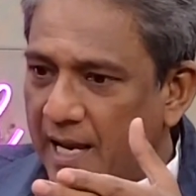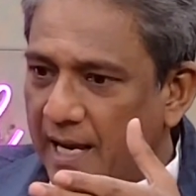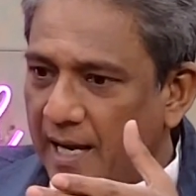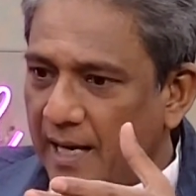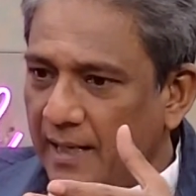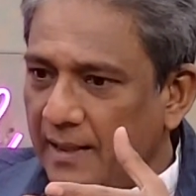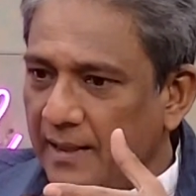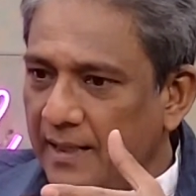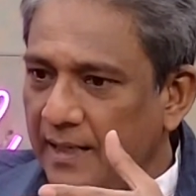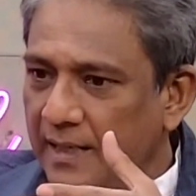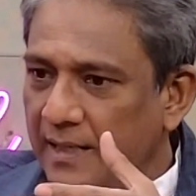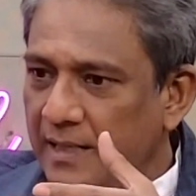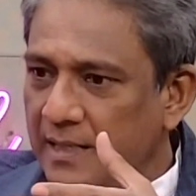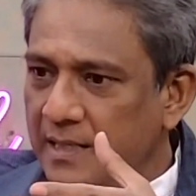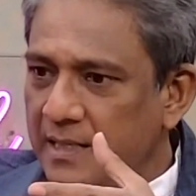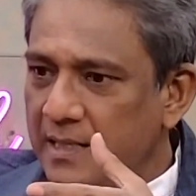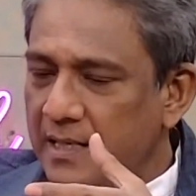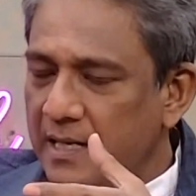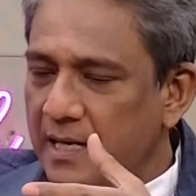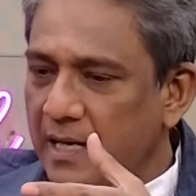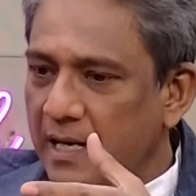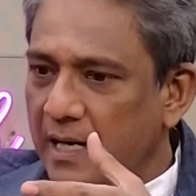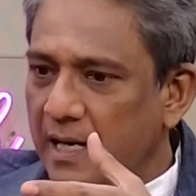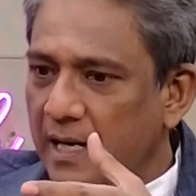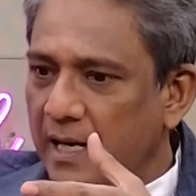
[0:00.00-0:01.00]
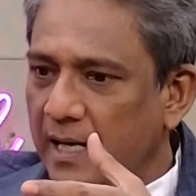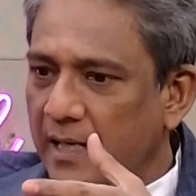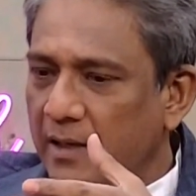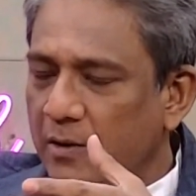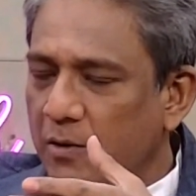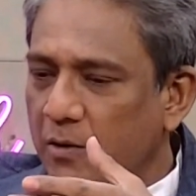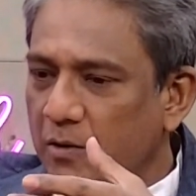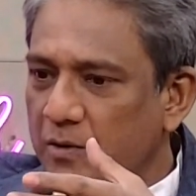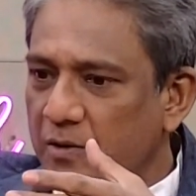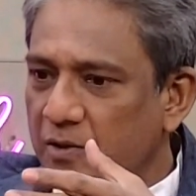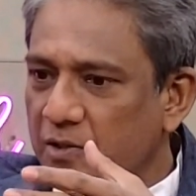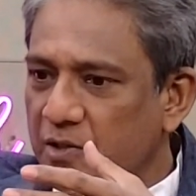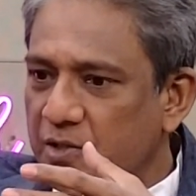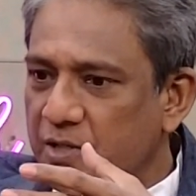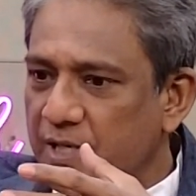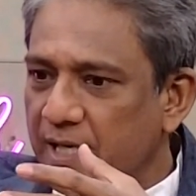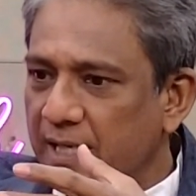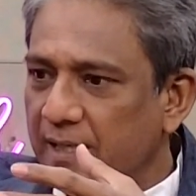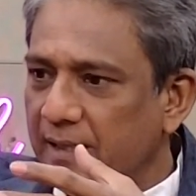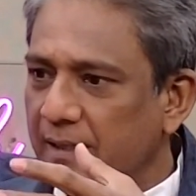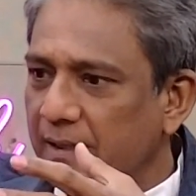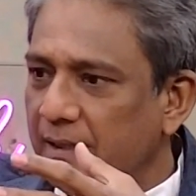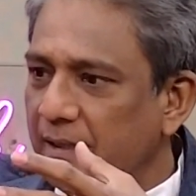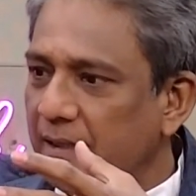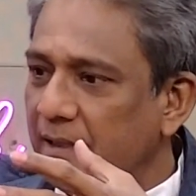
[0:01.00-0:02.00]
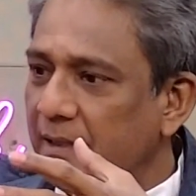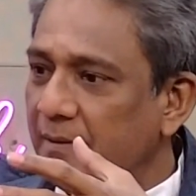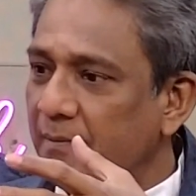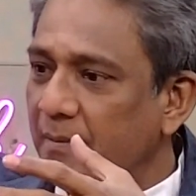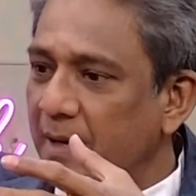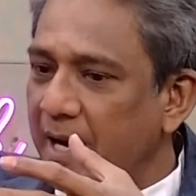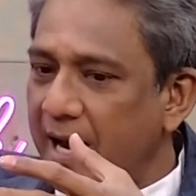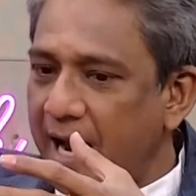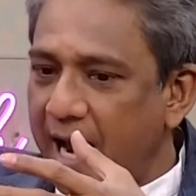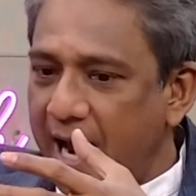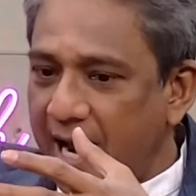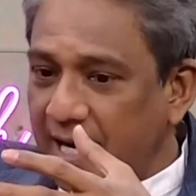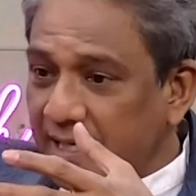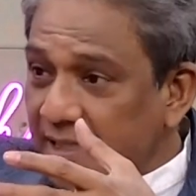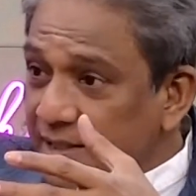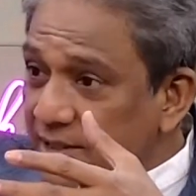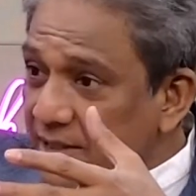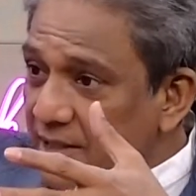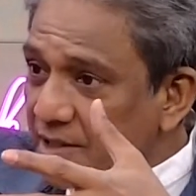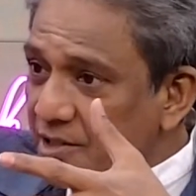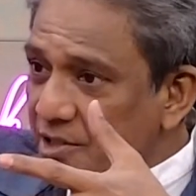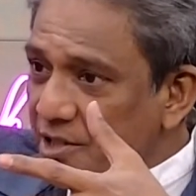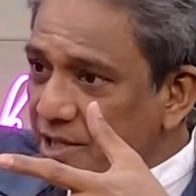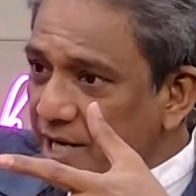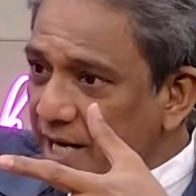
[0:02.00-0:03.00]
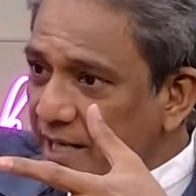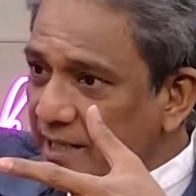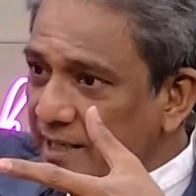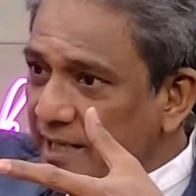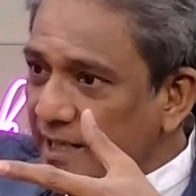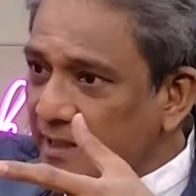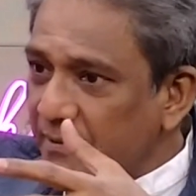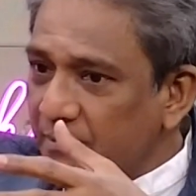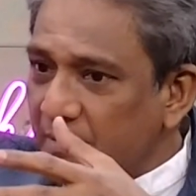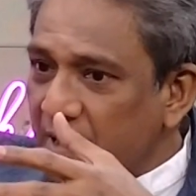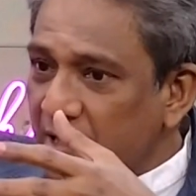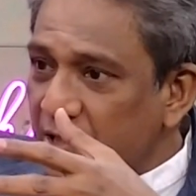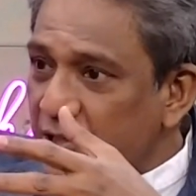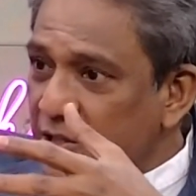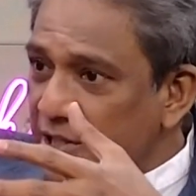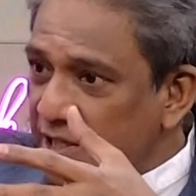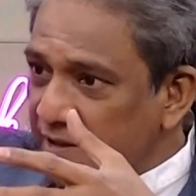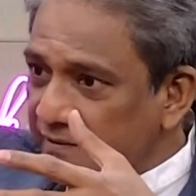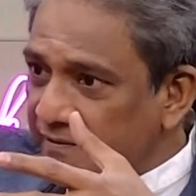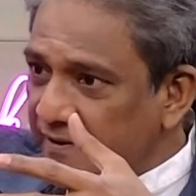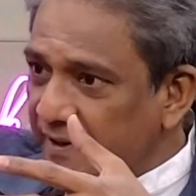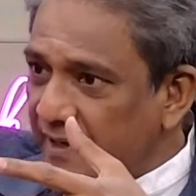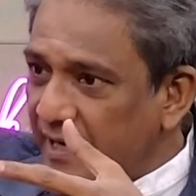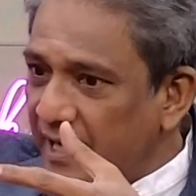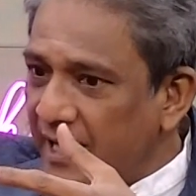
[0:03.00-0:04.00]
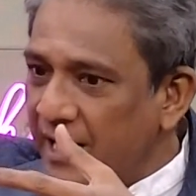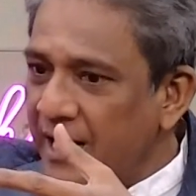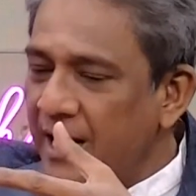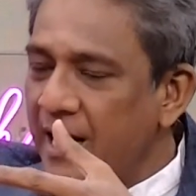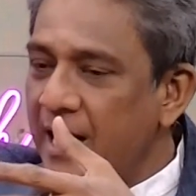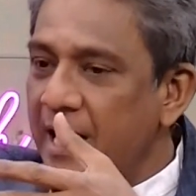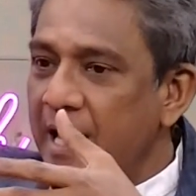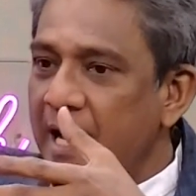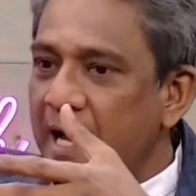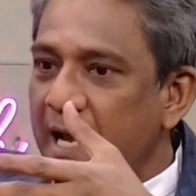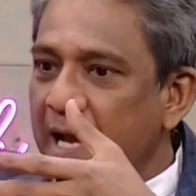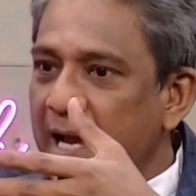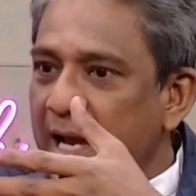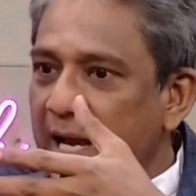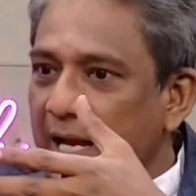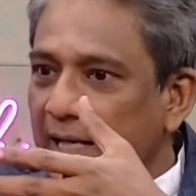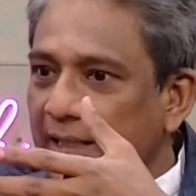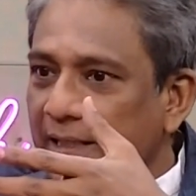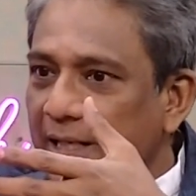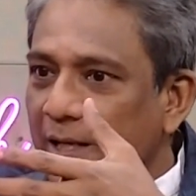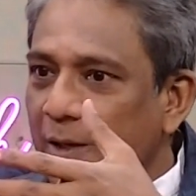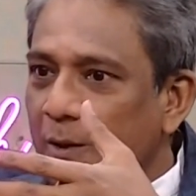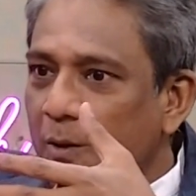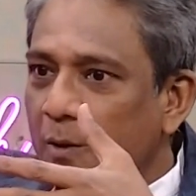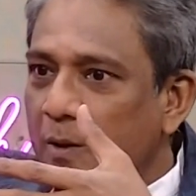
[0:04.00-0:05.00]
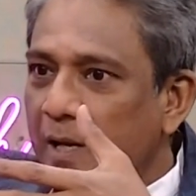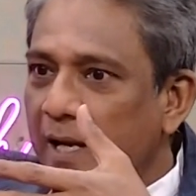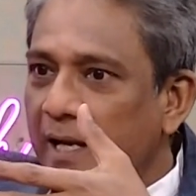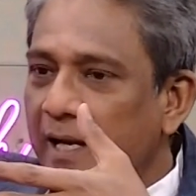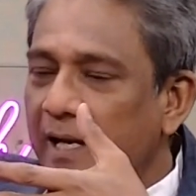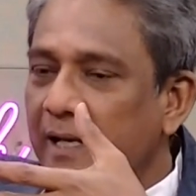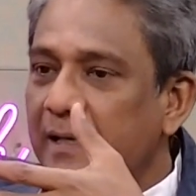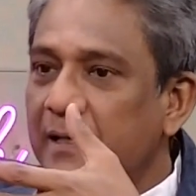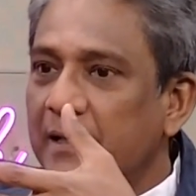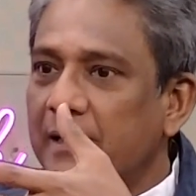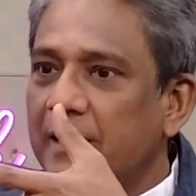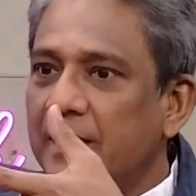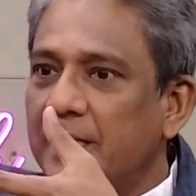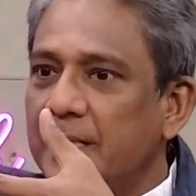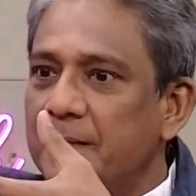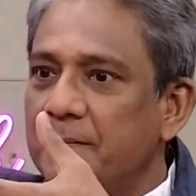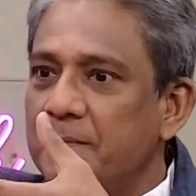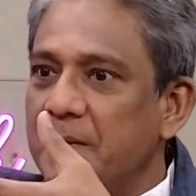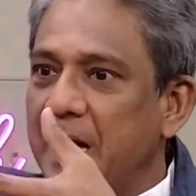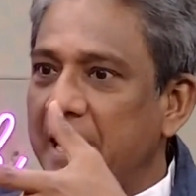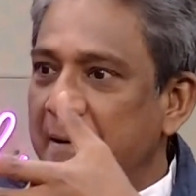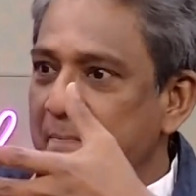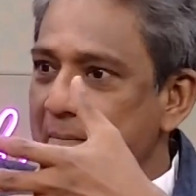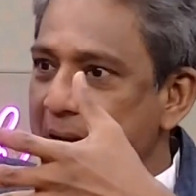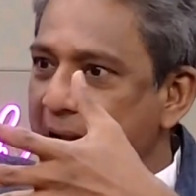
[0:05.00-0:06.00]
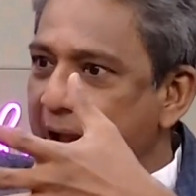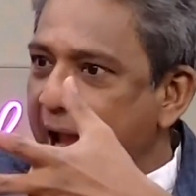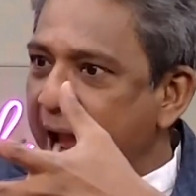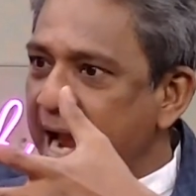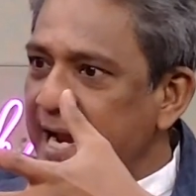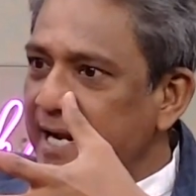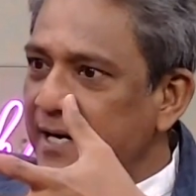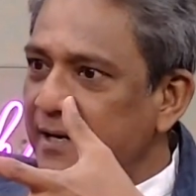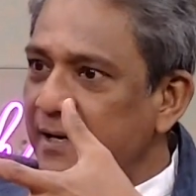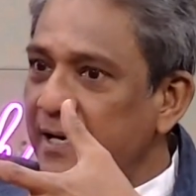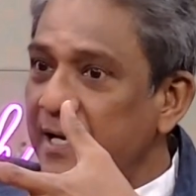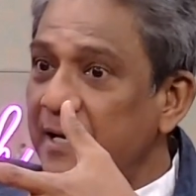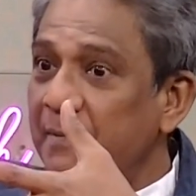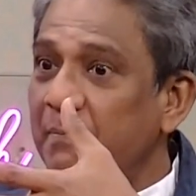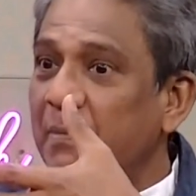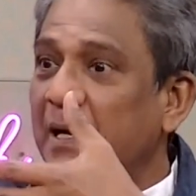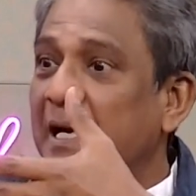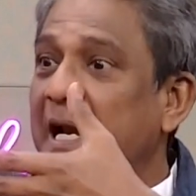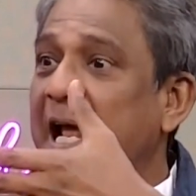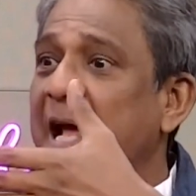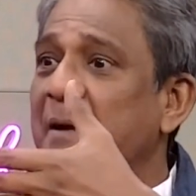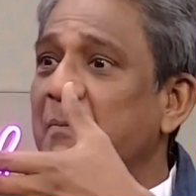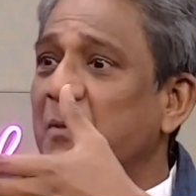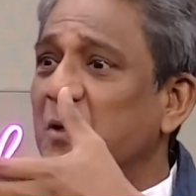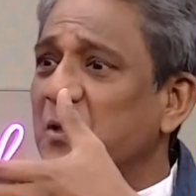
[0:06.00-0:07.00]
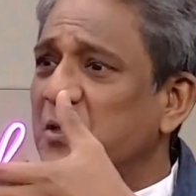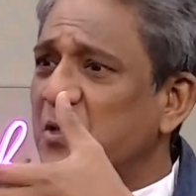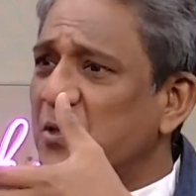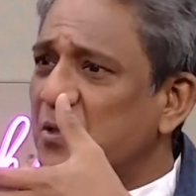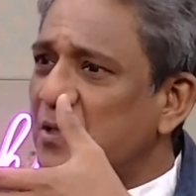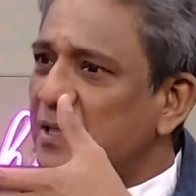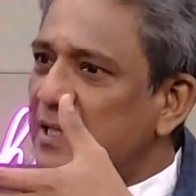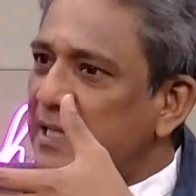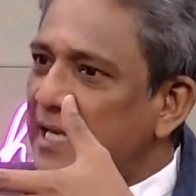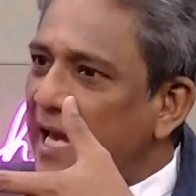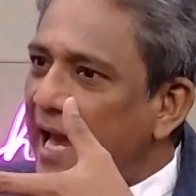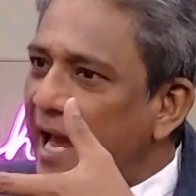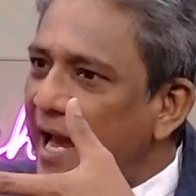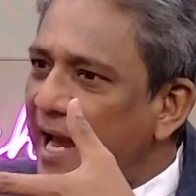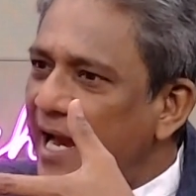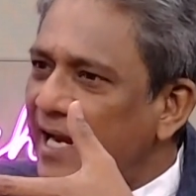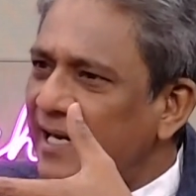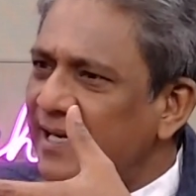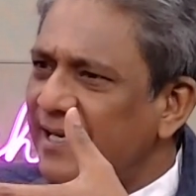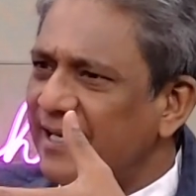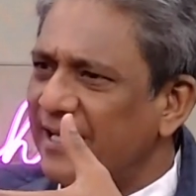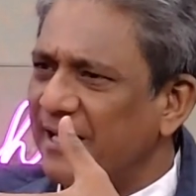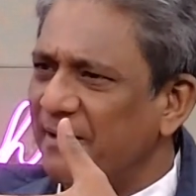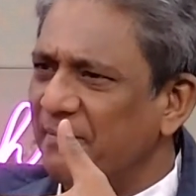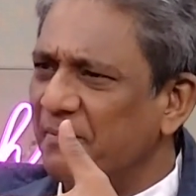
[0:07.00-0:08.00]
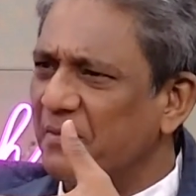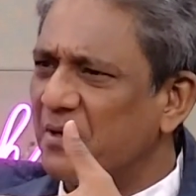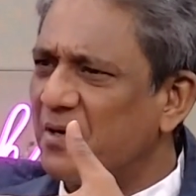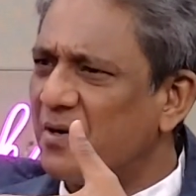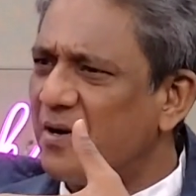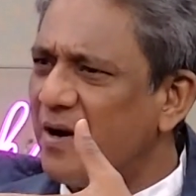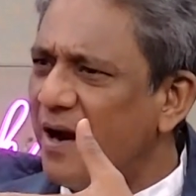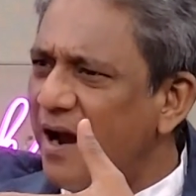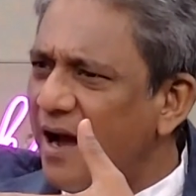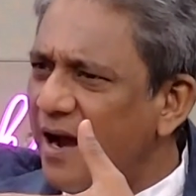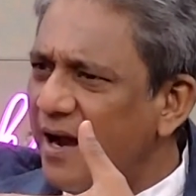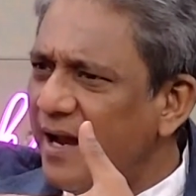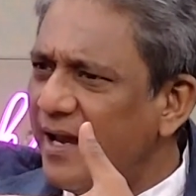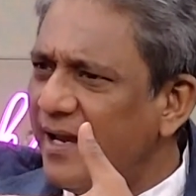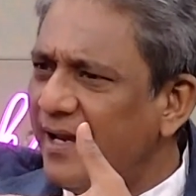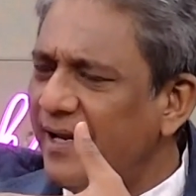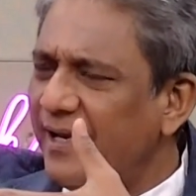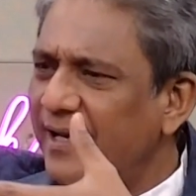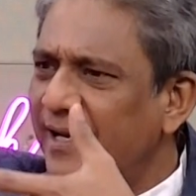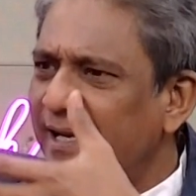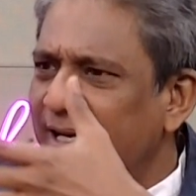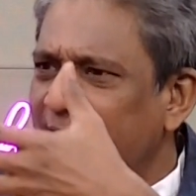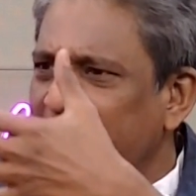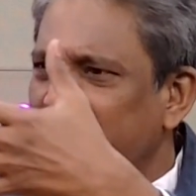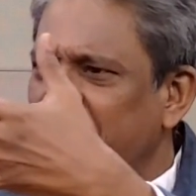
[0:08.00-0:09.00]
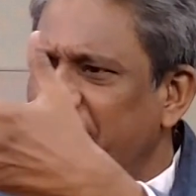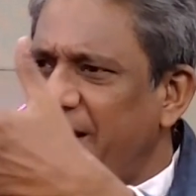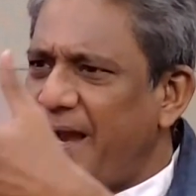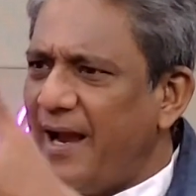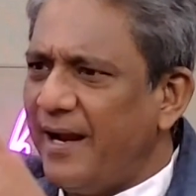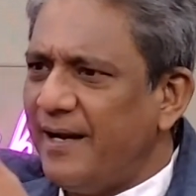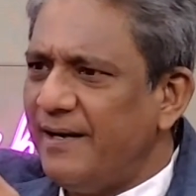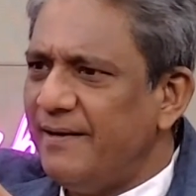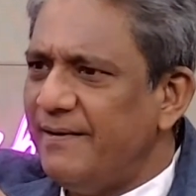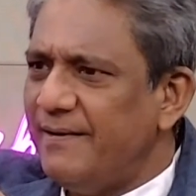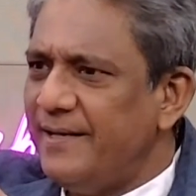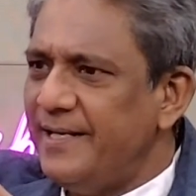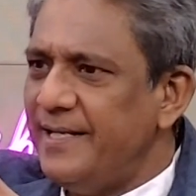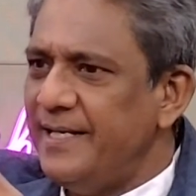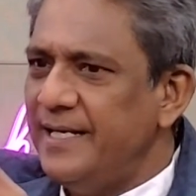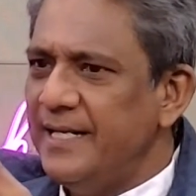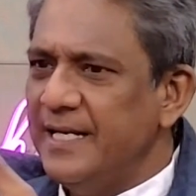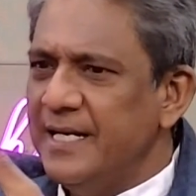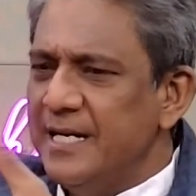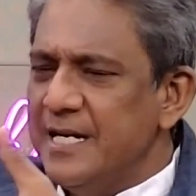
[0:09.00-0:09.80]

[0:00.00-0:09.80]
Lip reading: And then I go to strangle her, my hands are shaking, my shivering, and then looking at her, I'm angry, but I'm also sad, and I'm crying, and I'm angry.